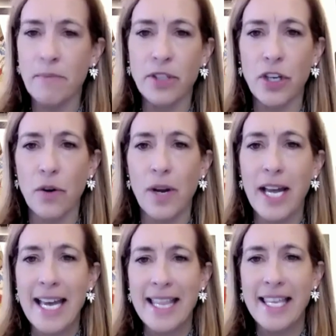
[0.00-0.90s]
So
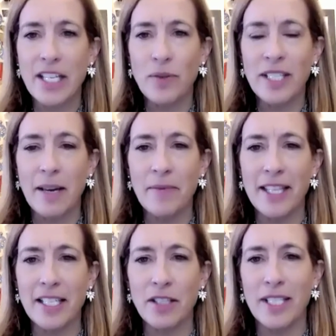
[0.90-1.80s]
this was
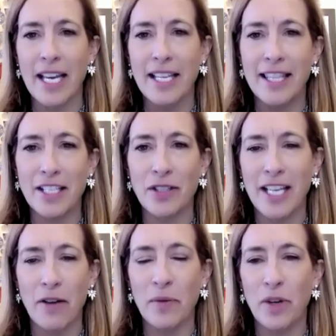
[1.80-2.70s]

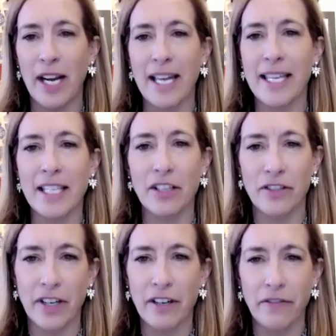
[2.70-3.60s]
how we work. I think there's
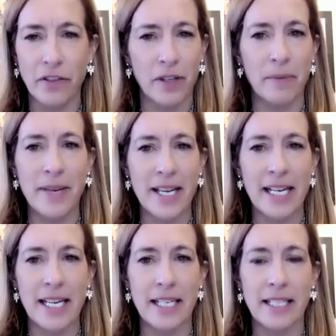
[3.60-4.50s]
very few
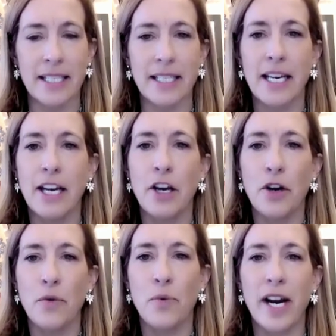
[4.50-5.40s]
committees
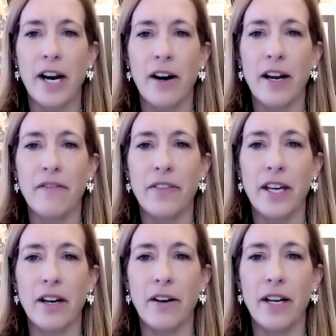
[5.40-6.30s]
where if
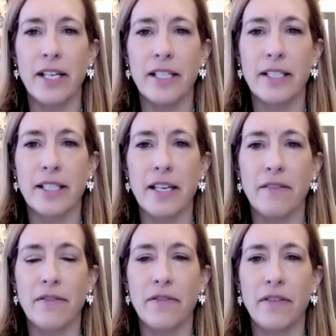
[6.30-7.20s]

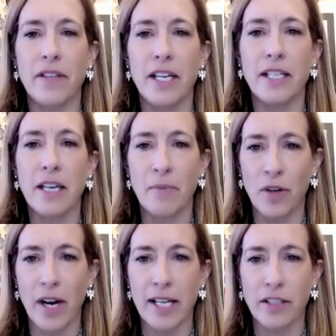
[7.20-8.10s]
the
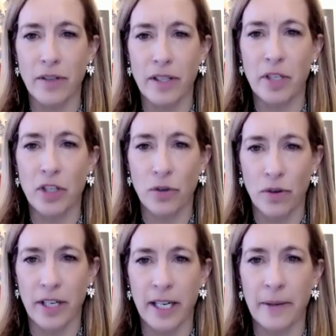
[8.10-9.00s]
Democrats are in the
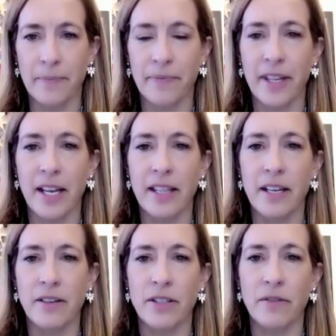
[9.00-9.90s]
majority and
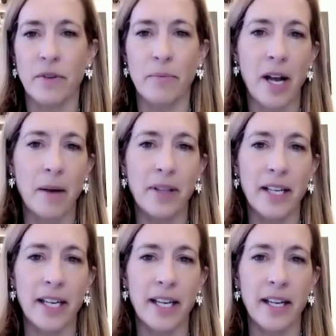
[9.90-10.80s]
there's a
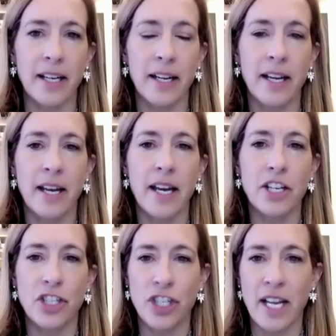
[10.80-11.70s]
Republican
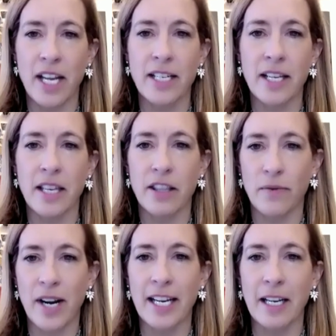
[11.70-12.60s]
agenda that the
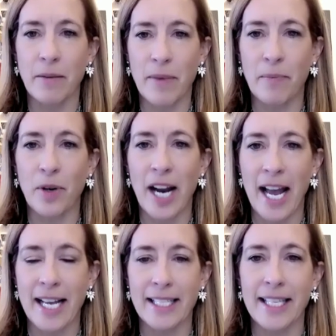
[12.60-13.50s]
ranking member
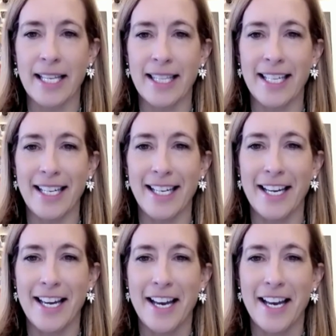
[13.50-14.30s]
has that the